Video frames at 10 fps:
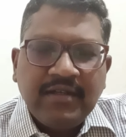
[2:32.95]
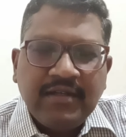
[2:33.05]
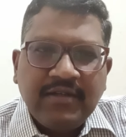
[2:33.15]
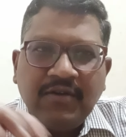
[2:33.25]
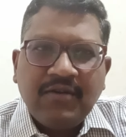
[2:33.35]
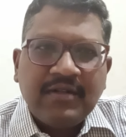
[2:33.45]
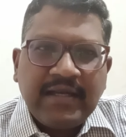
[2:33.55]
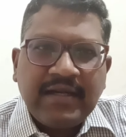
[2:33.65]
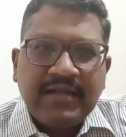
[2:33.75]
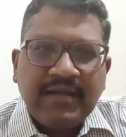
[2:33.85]
not
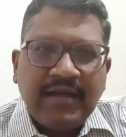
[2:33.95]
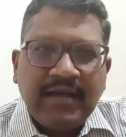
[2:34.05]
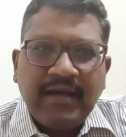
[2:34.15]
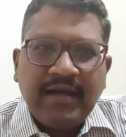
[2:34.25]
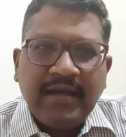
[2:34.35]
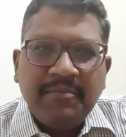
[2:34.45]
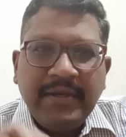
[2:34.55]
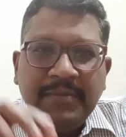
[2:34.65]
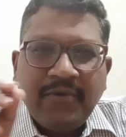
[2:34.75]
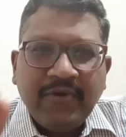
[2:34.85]
that I'm
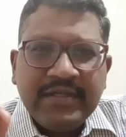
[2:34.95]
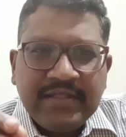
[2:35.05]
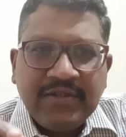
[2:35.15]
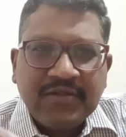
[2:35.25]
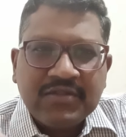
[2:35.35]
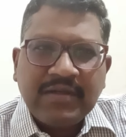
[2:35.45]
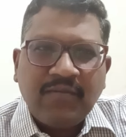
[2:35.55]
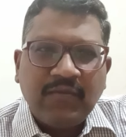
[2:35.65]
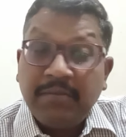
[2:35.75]
pinpointing on someone,